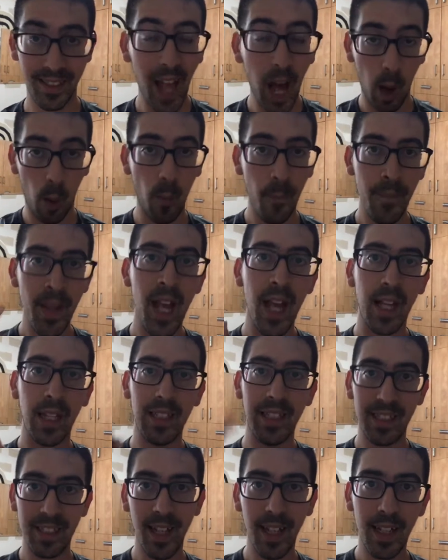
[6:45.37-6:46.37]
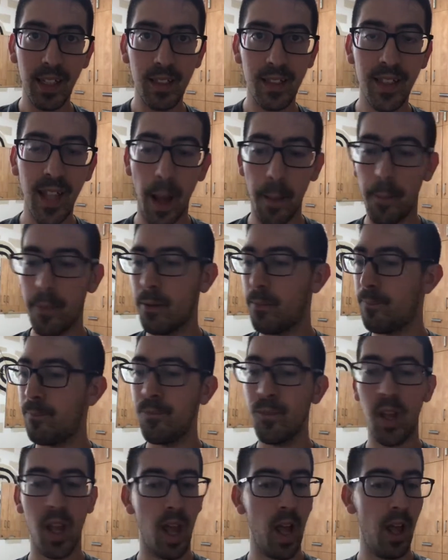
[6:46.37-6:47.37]
Now, the second step,
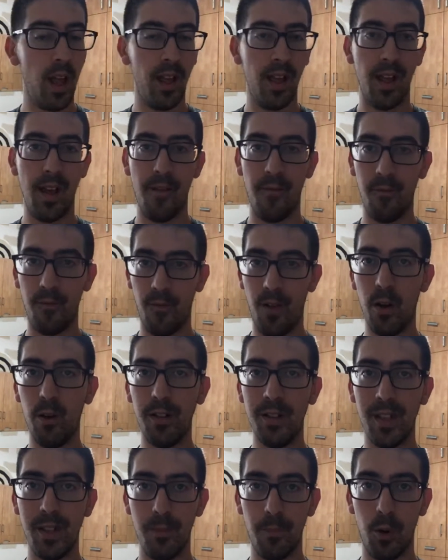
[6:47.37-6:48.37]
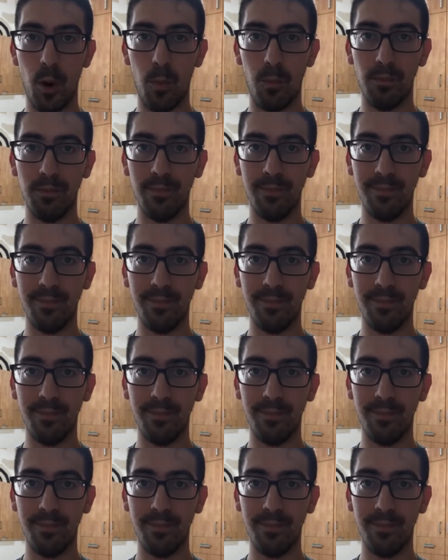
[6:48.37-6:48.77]
very simple.